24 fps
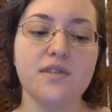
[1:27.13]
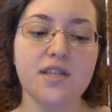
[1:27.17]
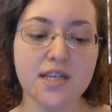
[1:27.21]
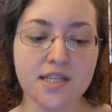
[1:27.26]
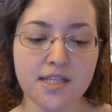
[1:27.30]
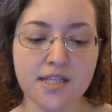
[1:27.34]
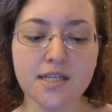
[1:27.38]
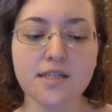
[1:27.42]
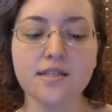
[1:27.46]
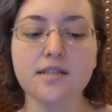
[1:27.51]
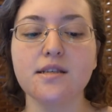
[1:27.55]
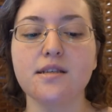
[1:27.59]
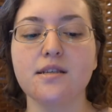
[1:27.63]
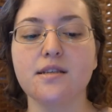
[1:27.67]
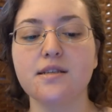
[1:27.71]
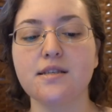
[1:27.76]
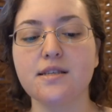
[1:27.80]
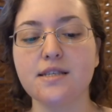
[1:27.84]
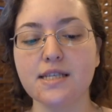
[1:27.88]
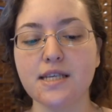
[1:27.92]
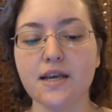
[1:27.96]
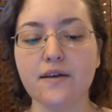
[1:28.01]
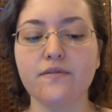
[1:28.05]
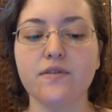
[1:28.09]
16,
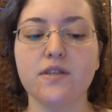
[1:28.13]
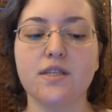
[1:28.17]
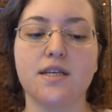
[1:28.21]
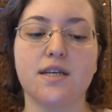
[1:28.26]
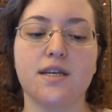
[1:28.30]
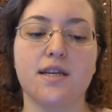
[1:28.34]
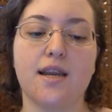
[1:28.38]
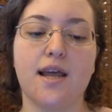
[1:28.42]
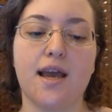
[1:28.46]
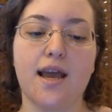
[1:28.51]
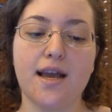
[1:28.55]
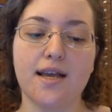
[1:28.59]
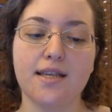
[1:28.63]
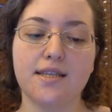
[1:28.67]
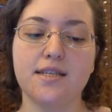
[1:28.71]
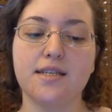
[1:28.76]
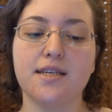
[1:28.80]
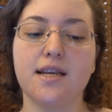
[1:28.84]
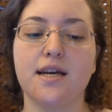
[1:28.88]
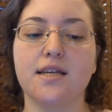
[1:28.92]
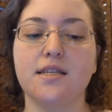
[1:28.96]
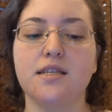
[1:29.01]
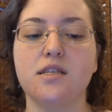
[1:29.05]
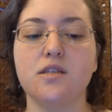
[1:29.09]
17, 18,
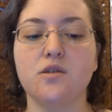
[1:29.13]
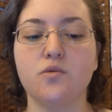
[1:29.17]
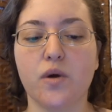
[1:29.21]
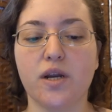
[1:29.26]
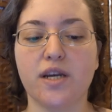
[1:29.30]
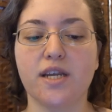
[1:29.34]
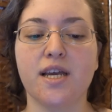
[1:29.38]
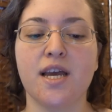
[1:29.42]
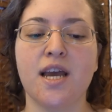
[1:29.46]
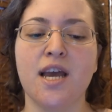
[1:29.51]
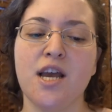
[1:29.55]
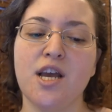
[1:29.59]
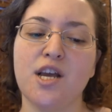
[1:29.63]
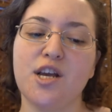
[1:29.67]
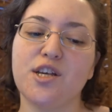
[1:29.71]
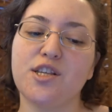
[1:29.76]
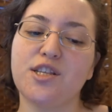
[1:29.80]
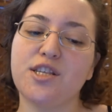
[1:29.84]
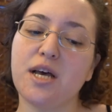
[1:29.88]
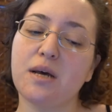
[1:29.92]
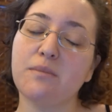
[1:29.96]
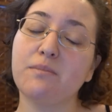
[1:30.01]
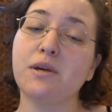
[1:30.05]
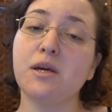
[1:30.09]
19, 20. You
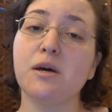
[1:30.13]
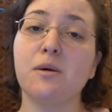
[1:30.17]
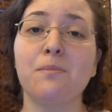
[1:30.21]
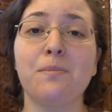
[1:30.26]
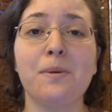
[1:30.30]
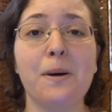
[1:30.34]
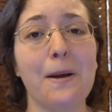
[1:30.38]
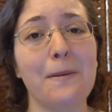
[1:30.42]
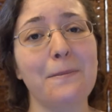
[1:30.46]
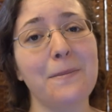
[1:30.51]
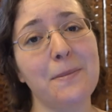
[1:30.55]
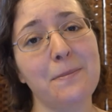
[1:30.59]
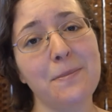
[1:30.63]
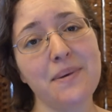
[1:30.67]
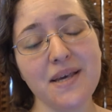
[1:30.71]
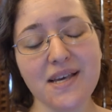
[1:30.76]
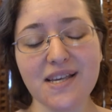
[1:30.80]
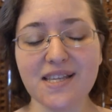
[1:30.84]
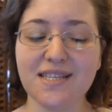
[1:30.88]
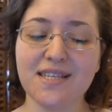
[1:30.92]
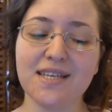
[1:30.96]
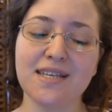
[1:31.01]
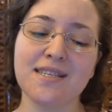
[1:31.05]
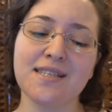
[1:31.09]
tell me you'll buy me
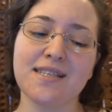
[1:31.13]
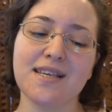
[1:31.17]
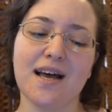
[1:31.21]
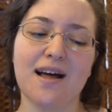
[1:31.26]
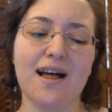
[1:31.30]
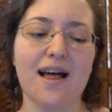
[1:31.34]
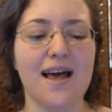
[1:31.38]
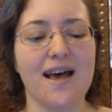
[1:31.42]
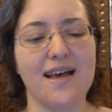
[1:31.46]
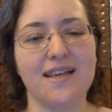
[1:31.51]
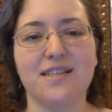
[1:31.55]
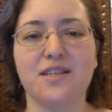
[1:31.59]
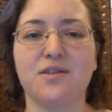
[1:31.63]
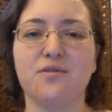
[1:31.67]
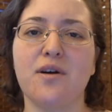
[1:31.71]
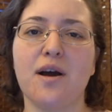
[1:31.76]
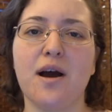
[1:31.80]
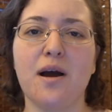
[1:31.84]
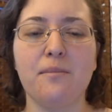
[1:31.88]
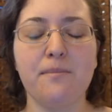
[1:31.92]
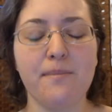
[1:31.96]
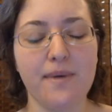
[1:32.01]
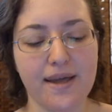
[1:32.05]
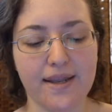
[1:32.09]
pizzas, I'll ask you
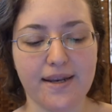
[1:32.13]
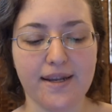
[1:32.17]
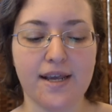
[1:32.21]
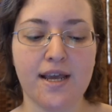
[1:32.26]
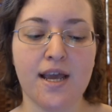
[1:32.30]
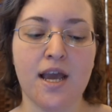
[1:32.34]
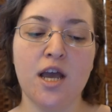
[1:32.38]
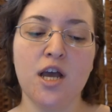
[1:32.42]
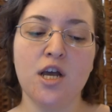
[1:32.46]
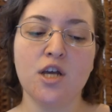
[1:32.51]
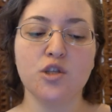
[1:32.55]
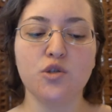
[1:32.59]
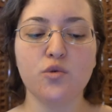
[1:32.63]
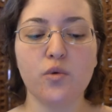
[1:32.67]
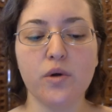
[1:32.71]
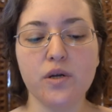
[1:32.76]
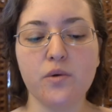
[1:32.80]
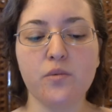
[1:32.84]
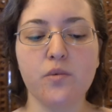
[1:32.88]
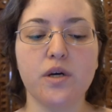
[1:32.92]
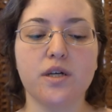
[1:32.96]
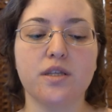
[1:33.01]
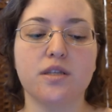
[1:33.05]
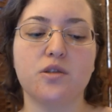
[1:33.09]
how many.
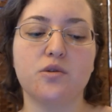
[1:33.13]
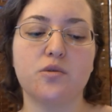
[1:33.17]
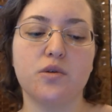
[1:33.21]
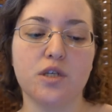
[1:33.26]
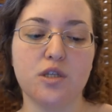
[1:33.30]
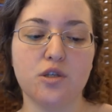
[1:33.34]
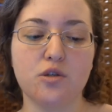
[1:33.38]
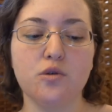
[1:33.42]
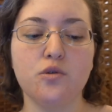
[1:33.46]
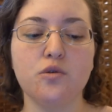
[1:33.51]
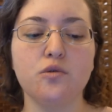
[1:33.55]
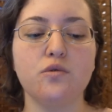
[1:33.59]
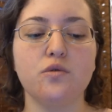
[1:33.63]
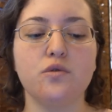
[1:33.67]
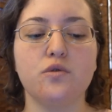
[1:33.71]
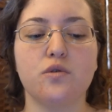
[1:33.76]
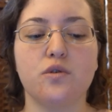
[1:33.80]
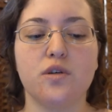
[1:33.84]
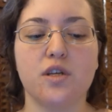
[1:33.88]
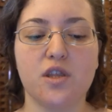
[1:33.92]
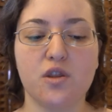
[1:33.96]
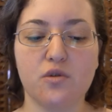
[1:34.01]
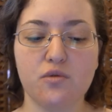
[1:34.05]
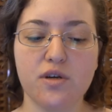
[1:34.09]
21, 22,
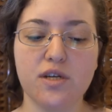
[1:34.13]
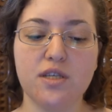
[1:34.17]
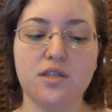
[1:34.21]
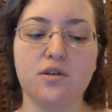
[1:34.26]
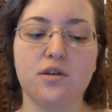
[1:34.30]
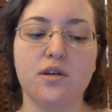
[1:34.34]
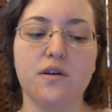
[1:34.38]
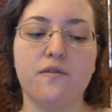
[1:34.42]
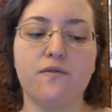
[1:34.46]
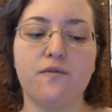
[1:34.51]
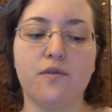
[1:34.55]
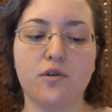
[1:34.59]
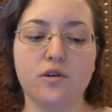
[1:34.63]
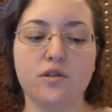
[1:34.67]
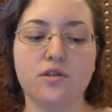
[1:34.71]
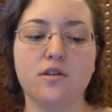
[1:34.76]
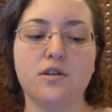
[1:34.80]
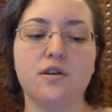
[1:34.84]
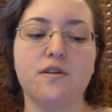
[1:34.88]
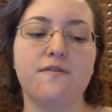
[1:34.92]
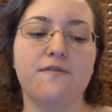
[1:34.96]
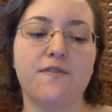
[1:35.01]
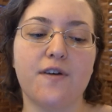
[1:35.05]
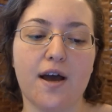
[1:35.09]
23, 24,
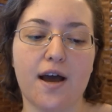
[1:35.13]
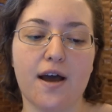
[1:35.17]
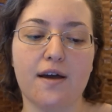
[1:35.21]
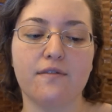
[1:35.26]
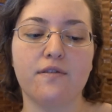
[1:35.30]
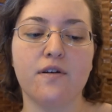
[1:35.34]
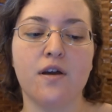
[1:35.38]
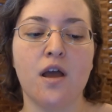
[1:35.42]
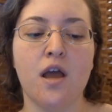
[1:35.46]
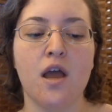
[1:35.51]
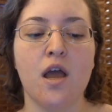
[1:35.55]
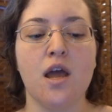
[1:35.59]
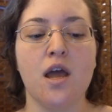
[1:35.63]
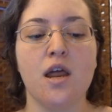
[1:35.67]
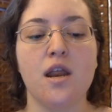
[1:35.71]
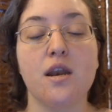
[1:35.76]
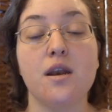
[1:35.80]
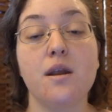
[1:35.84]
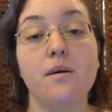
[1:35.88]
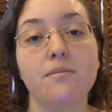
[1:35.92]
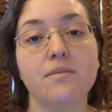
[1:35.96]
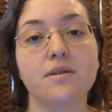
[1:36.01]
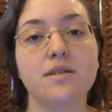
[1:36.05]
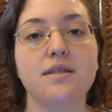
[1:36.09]
25.
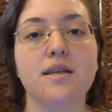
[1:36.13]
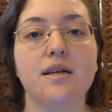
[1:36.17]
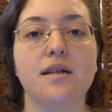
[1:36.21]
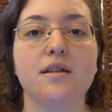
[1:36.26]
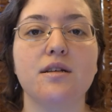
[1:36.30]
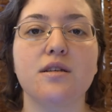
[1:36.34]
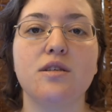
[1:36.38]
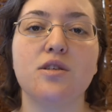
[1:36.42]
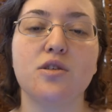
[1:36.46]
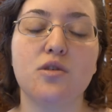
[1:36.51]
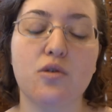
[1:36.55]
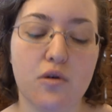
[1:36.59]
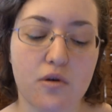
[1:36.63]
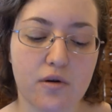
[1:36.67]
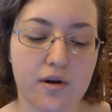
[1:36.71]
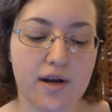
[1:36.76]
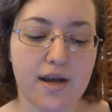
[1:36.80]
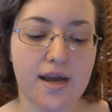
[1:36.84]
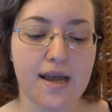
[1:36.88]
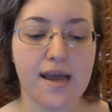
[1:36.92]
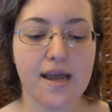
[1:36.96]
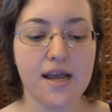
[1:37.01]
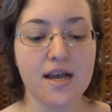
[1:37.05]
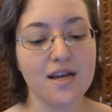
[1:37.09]
Numbers tell a
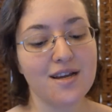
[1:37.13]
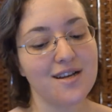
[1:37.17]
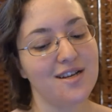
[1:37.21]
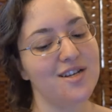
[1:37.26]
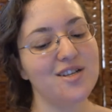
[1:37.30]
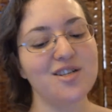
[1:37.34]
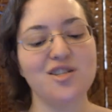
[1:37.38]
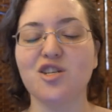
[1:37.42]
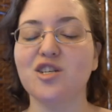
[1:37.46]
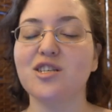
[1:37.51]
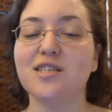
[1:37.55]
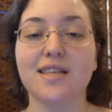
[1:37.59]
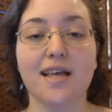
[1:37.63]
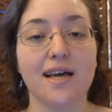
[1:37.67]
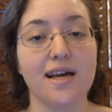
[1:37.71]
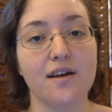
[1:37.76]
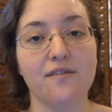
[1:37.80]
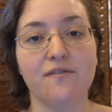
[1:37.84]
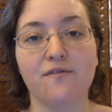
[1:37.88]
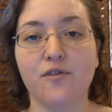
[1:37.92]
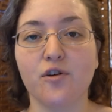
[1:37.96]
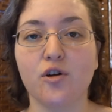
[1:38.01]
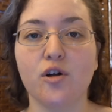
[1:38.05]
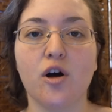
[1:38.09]
story, just like a
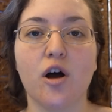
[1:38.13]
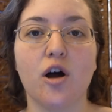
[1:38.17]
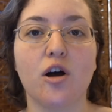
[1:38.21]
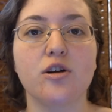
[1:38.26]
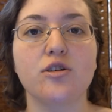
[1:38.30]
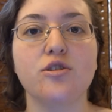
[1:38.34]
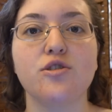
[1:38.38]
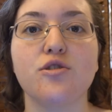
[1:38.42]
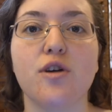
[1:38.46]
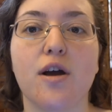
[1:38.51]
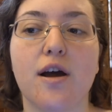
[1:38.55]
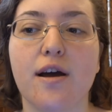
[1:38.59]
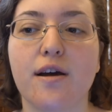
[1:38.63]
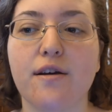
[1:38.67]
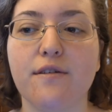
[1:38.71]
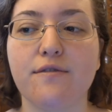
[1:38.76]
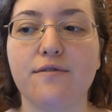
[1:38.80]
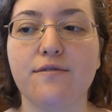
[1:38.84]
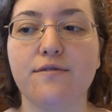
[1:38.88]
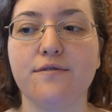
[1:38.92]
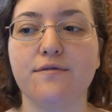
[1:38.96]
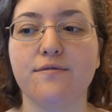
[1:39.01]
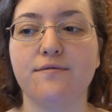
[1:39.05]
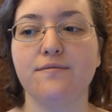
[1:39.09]
full hard
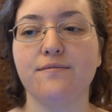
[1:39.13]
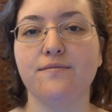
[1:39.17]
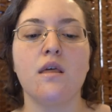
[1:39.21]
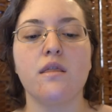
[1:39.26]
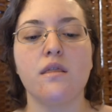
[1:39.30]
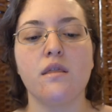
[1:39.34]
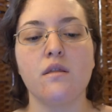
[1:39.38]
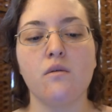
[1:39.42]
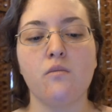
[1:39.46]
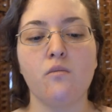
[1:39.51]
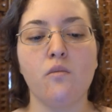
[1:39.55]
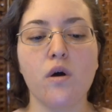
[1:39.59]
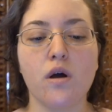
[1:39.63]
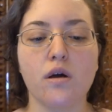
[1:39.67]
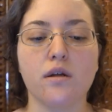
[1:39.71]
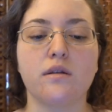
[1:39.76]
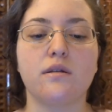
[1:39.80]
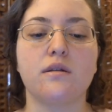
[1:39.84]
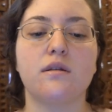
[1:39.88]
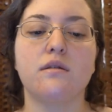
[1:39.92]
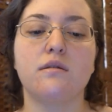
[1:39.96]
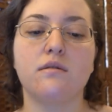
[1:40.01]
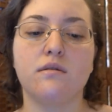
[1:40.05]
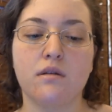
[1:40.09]
drive. 1.
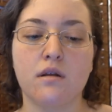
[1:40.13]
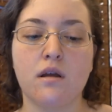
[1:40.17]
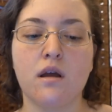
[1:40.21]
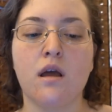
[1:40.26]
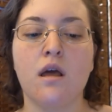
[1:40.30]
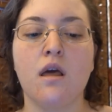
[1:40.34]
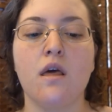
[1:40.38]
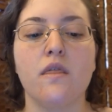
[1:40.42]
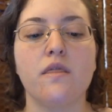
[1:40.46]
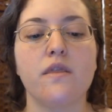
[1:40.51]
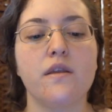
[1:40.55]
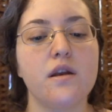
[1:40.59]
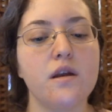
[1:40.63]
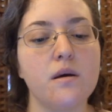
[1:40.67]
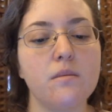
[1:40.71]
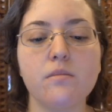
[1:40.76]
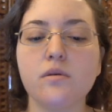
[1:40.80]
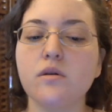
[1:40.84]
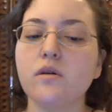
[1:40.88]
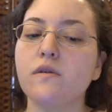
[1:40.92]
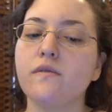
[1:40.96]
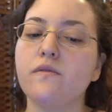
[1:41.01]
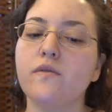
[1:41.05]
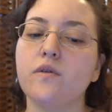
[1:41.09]
The number
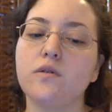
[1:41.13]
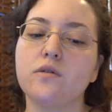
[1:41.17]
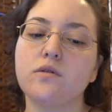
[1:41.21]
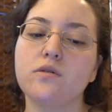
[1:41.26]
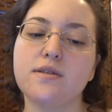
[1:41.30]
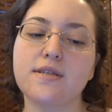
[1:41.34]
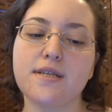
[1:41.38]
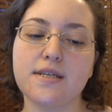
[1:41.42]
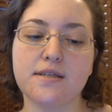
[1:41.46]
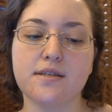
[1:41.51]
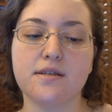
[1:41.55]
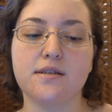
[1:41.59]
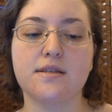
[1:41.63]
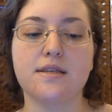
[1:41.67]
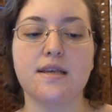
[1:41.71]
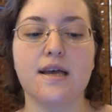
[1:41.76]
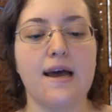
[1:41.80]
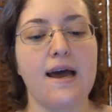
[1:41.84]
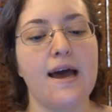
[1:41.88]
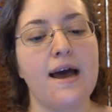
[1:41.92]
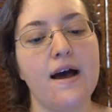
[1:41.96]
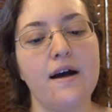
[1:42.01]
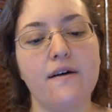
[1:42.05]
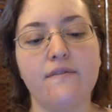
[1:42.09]
of older sisters I
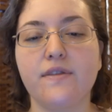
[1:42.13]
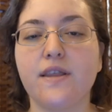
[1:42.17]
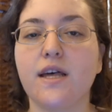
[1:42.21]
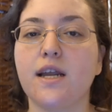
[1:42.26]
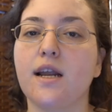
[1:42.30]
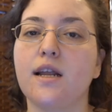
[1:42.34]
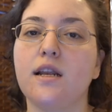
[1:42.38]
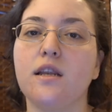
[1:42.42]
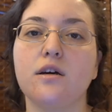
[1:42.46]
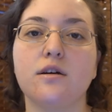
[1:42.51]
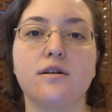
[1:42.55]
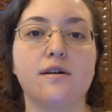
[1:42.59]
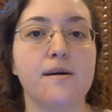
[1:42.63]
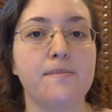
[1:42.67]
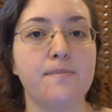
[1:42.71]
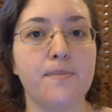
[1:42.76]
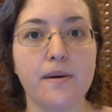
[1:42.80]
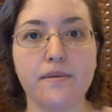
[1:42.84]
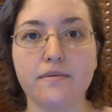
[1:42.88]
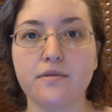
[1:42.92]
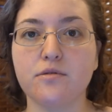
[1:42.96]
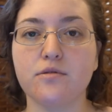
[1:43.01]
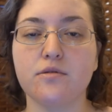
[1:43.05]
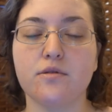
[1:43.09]
have that I look up
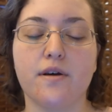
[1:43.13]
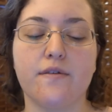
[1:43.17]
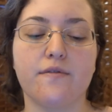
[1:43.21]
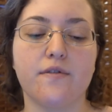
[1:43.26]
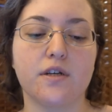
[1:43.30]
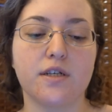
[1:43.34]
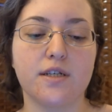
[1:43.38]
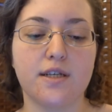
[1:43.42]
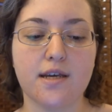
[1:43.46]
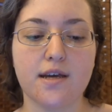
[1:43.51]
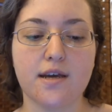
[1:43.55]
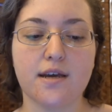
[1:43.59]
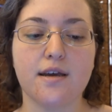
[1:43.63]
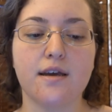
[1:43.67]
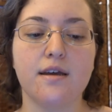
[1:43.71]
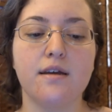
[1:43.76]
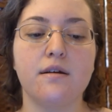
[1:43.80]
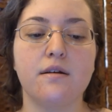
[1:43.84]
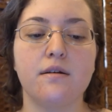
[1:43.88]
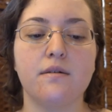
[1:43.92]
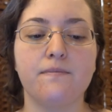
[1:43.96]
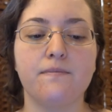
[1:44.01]
to every day.